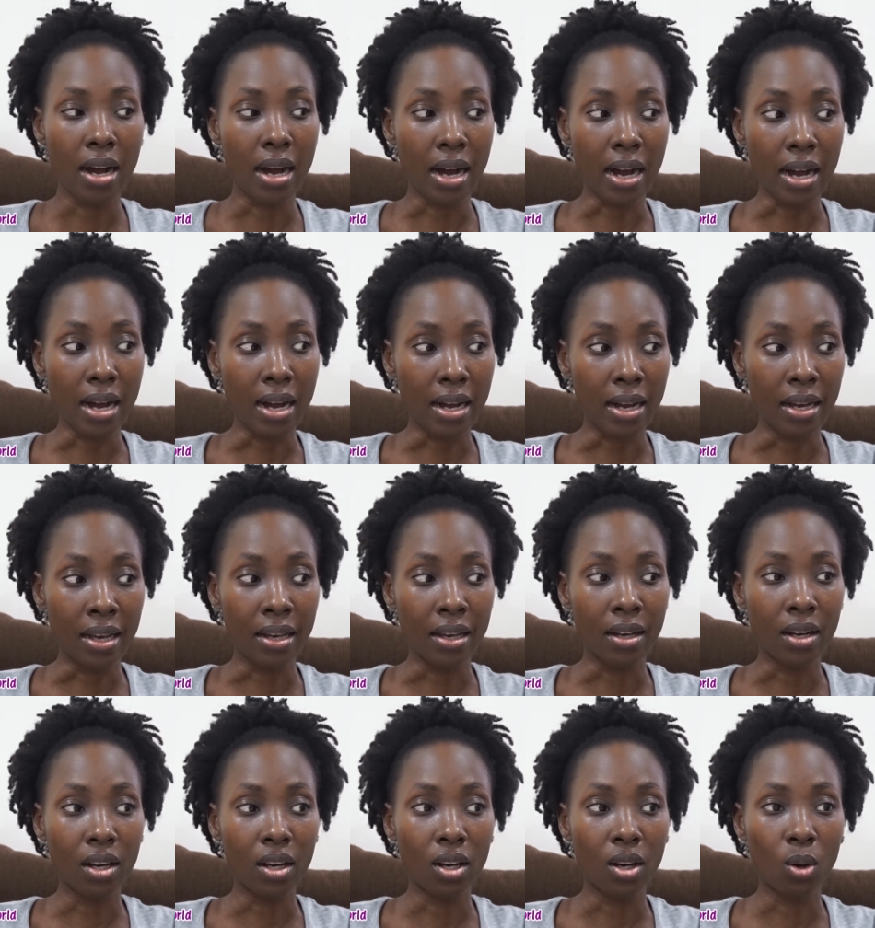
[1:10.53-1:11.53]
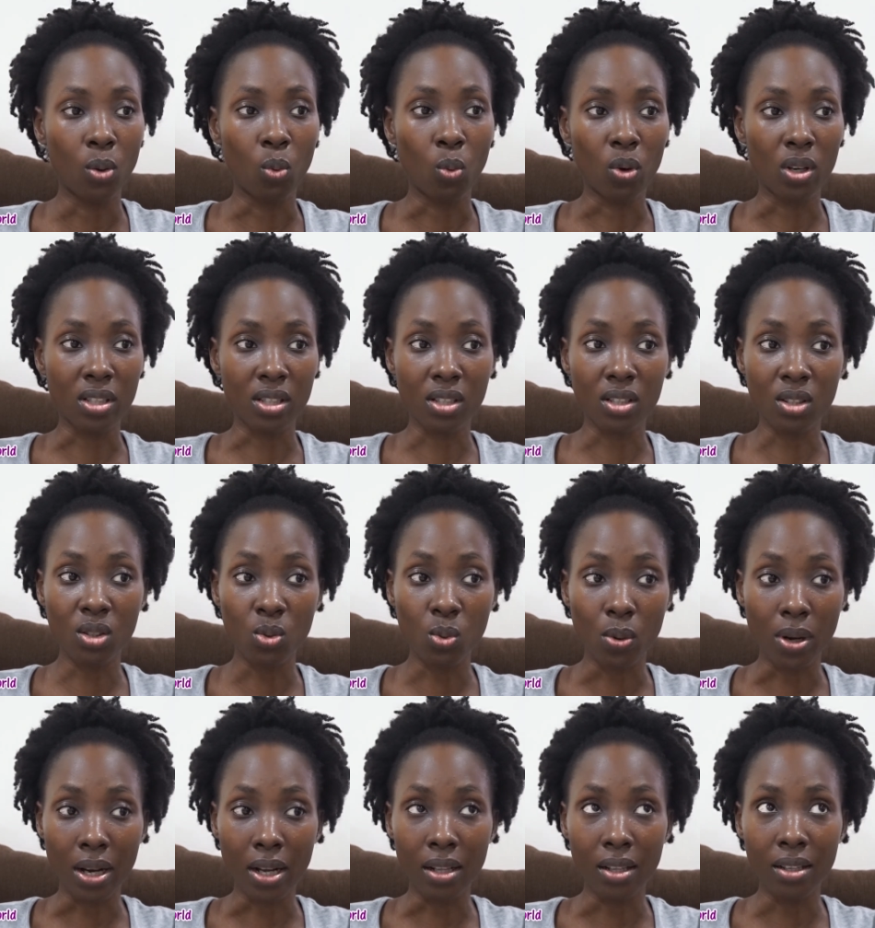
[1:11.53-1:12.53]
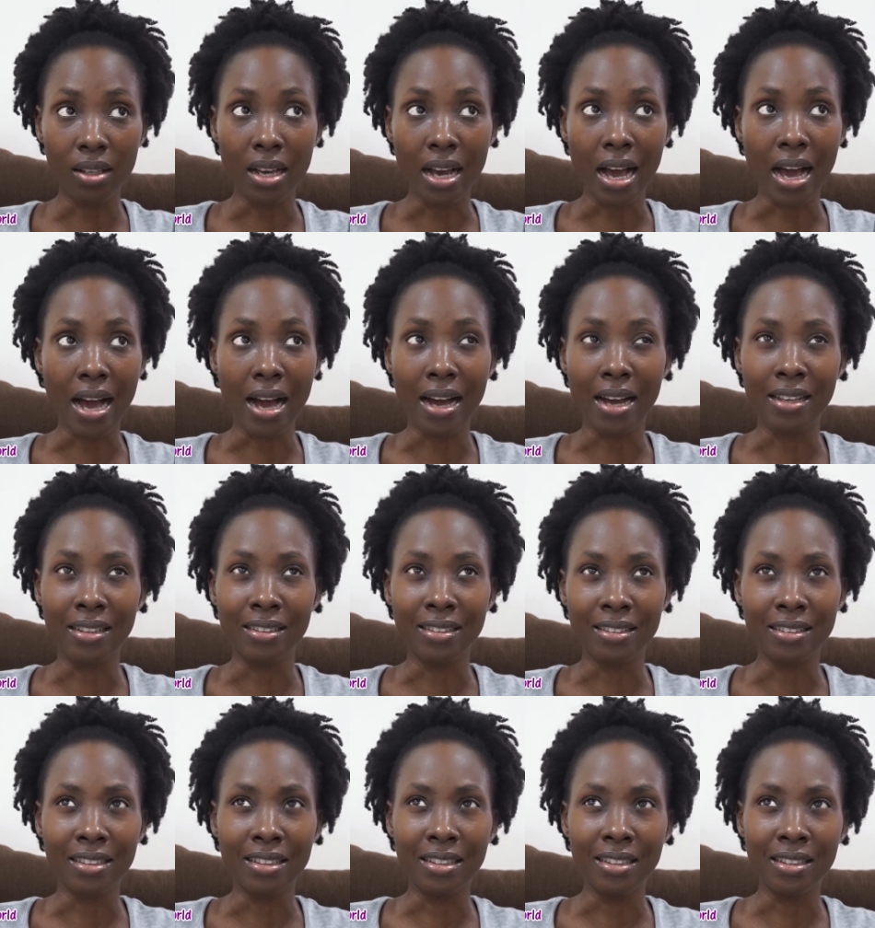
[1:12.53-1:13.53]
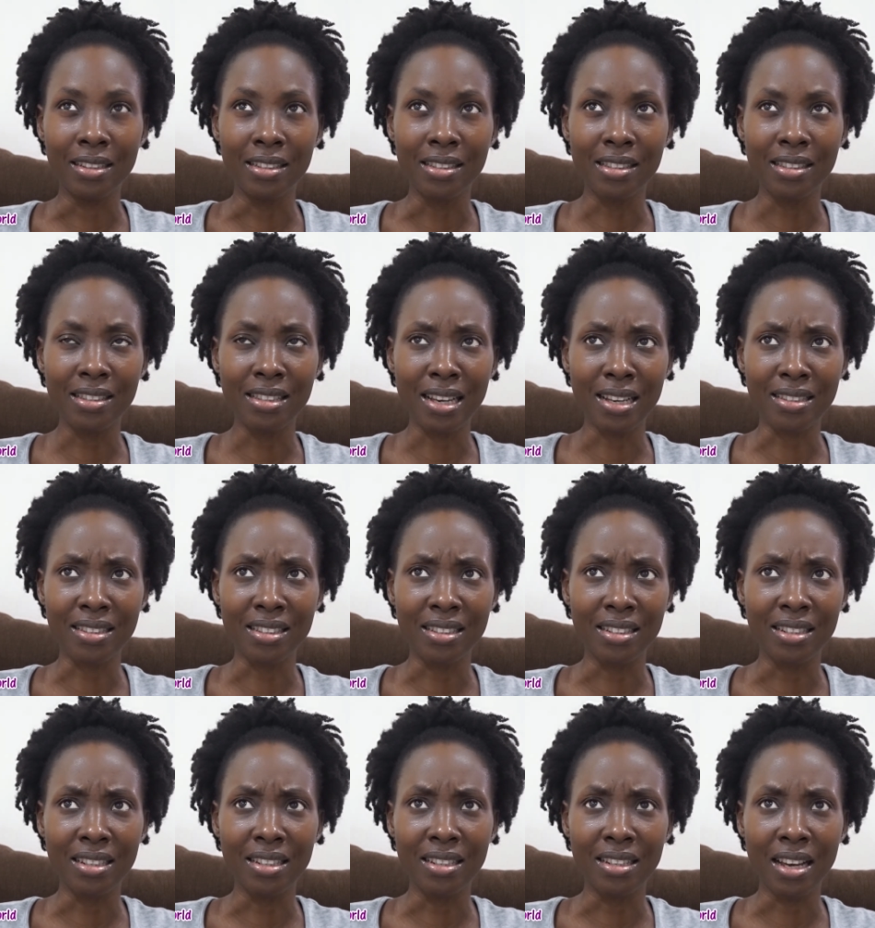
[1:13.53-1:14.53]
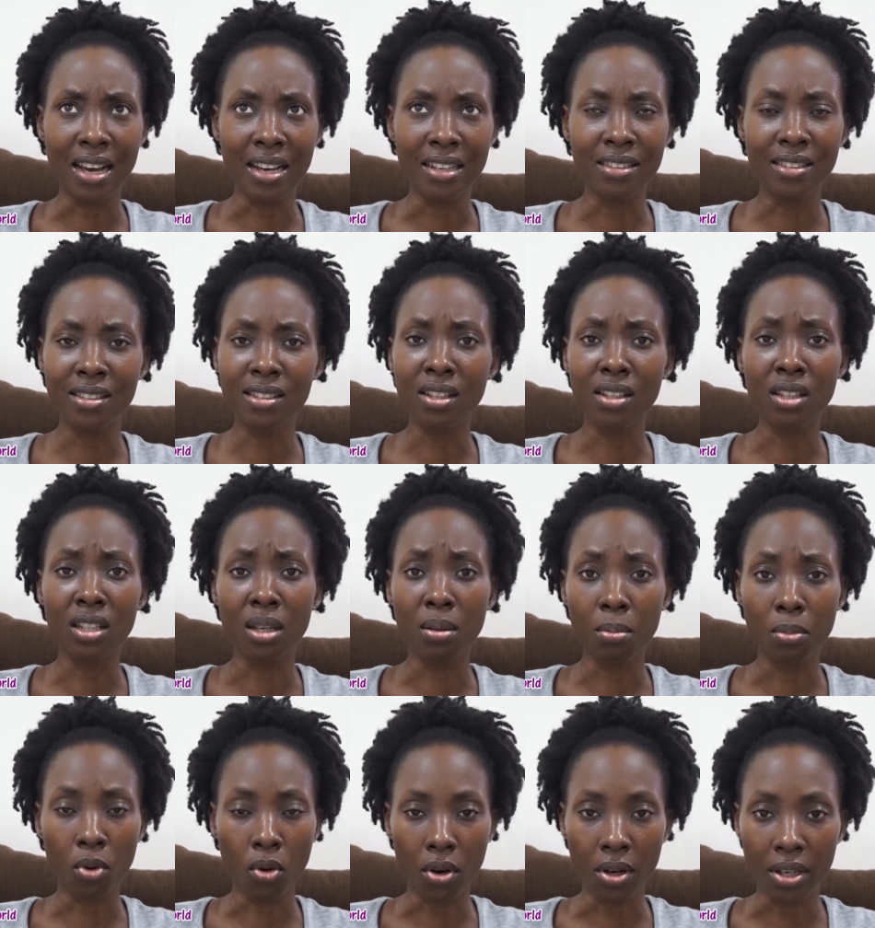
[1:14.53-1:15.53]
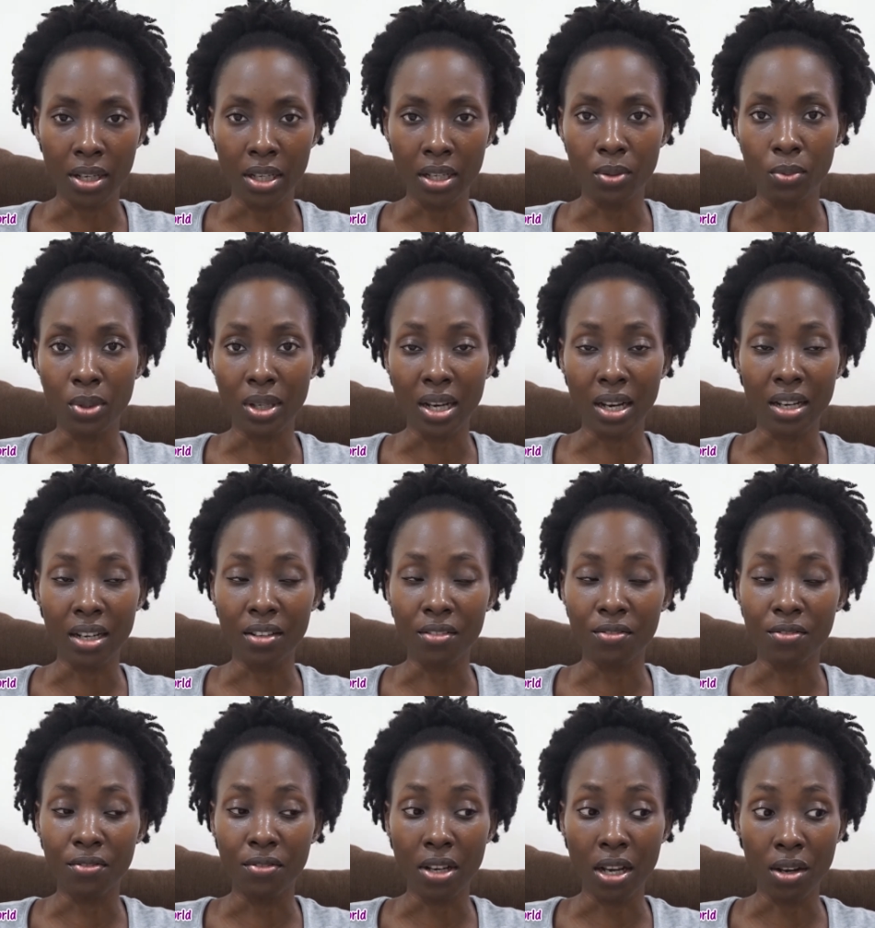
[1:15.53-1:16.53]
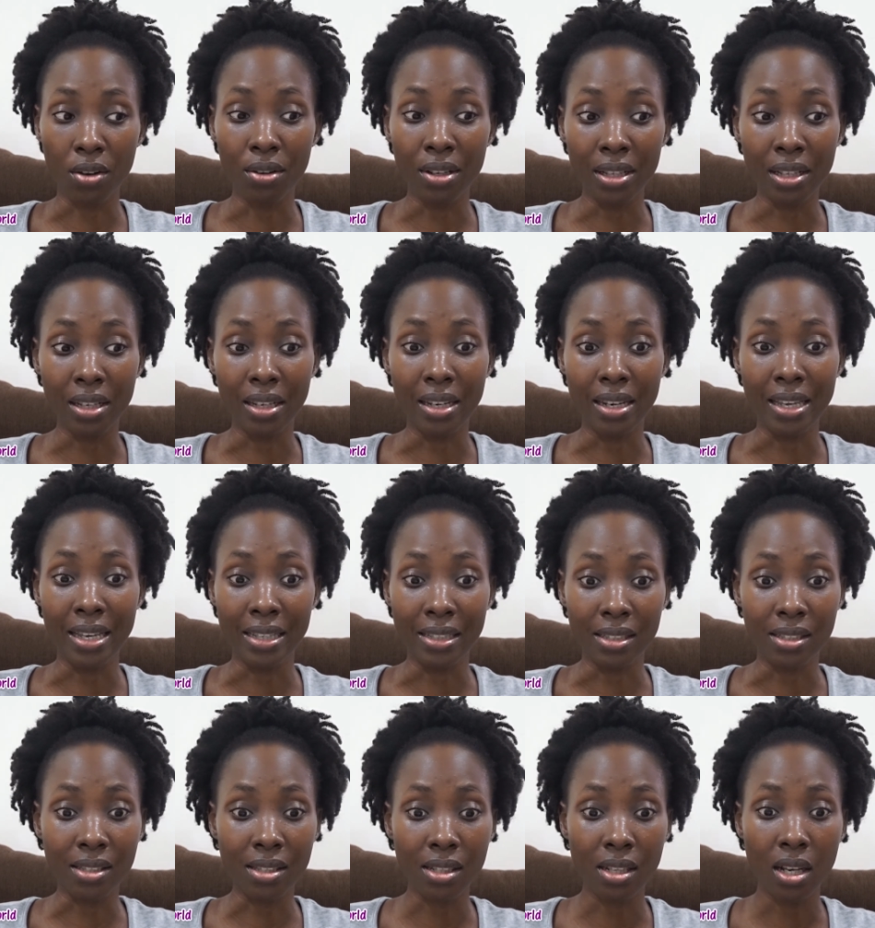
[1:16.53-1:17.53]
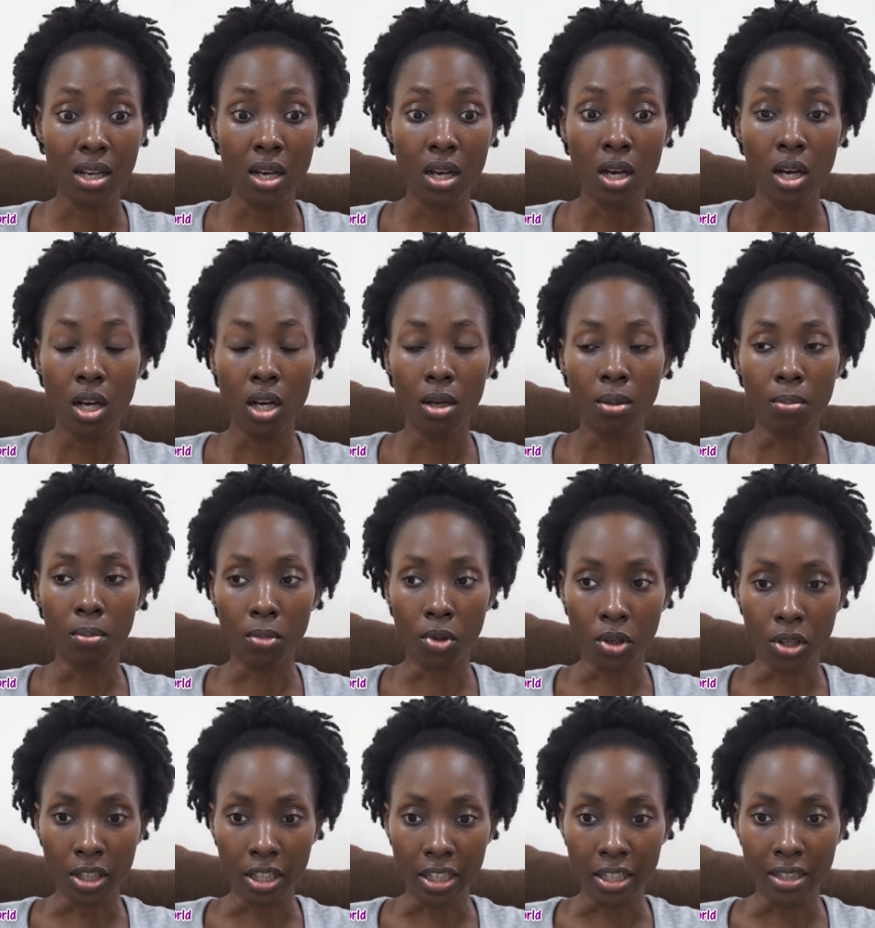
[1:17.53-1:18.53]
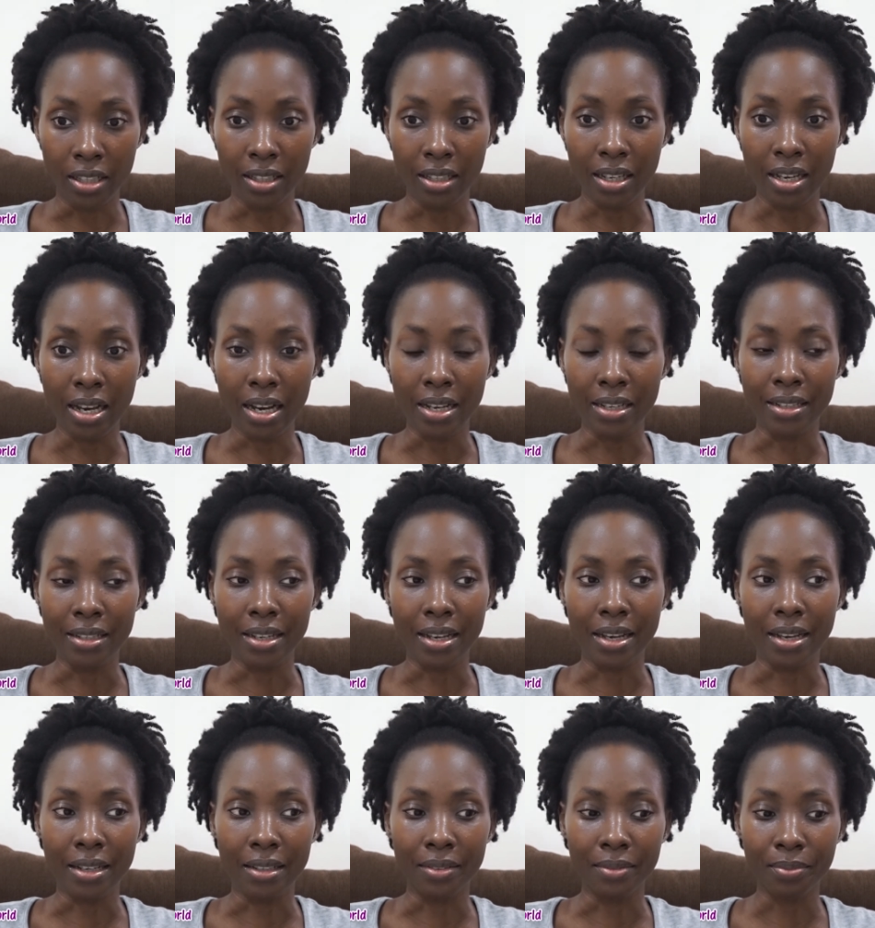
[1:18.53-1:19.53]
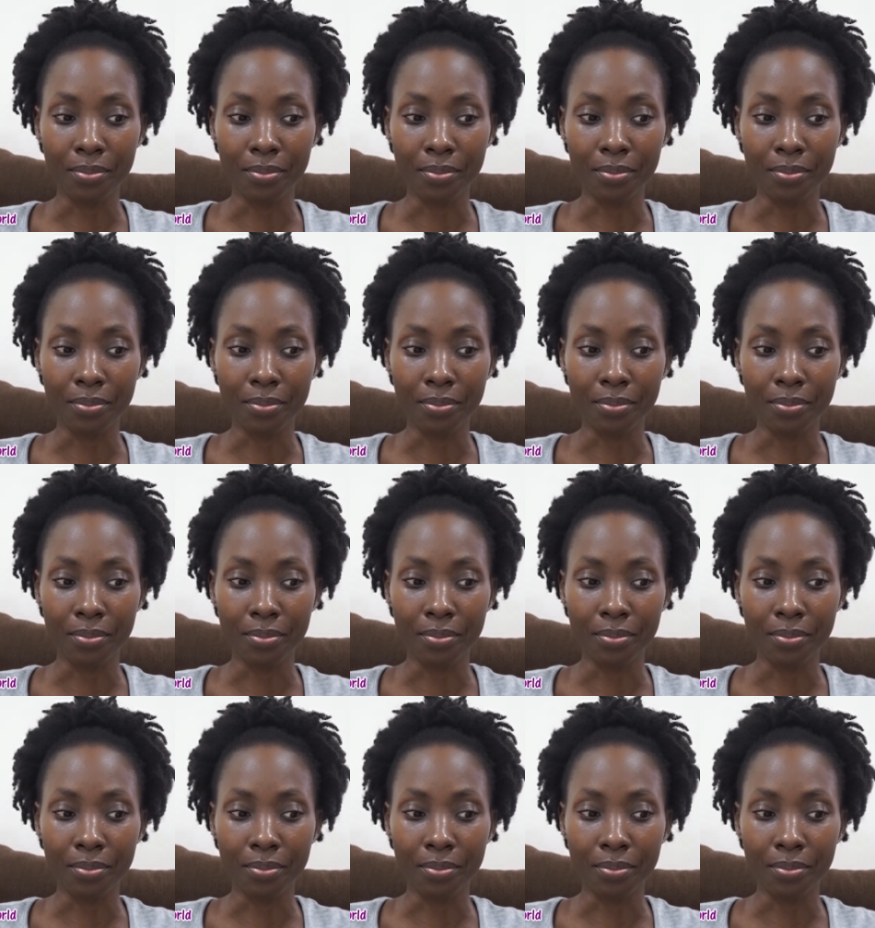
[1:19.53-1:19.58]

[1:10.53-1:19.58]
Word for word: I wasn't well and the Saturday night, Sunday morning, we had a very late morning and then